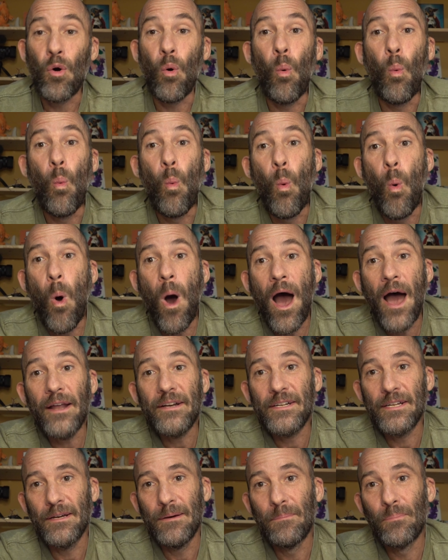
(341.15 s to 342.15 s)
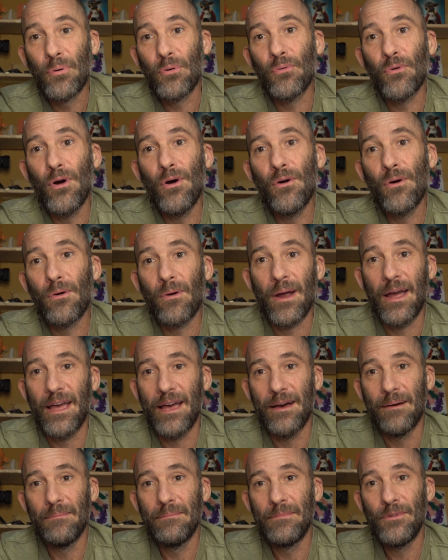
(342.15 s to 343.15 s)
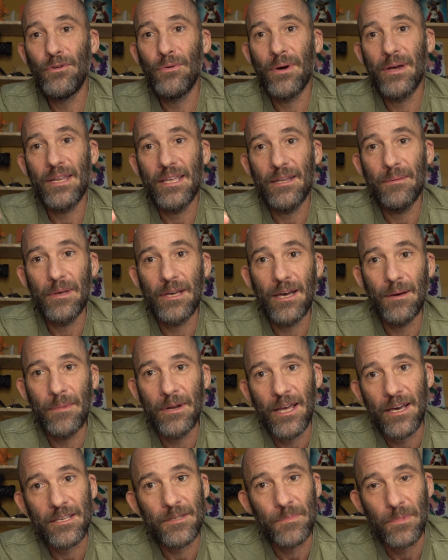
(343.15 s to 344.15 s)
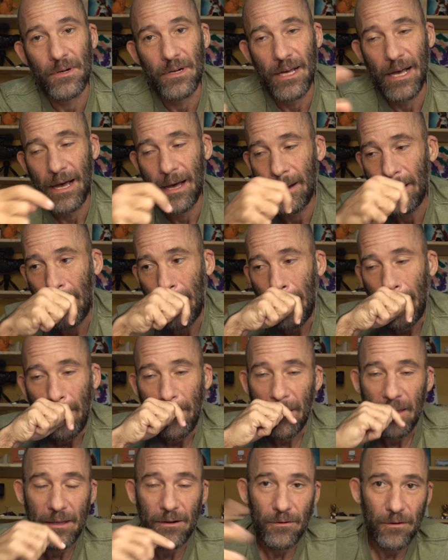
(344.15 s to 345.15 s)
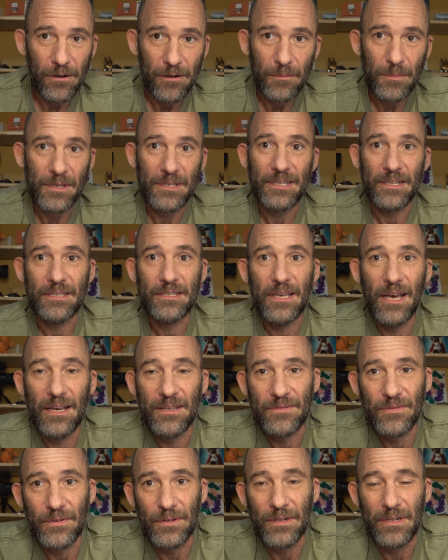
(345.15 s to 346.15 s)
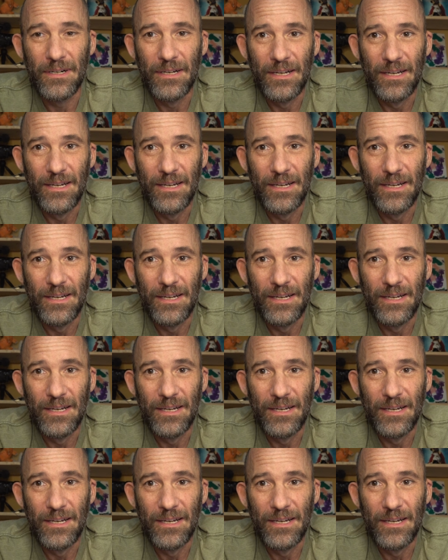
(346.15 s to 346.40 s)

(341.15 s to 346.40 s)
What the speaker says: what program do I need to become an expert at in order to be successful?